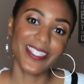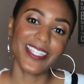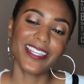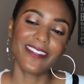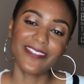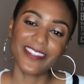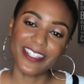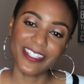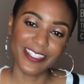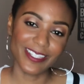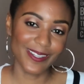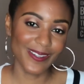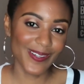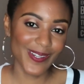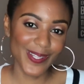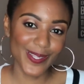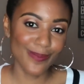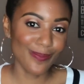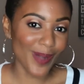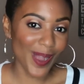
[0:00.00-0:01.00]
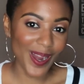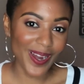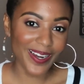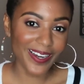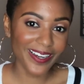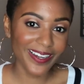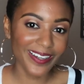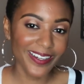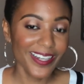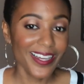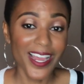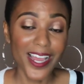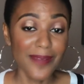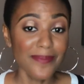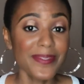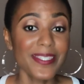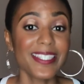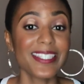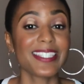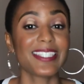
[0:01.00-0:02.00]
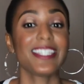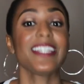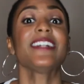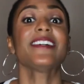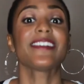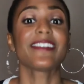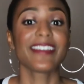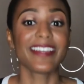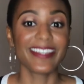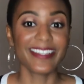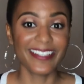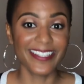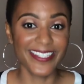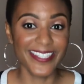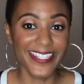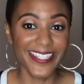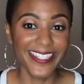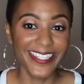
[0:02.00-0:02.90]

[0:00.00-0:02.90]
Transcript: sandwiches and go to the park. I'm serious.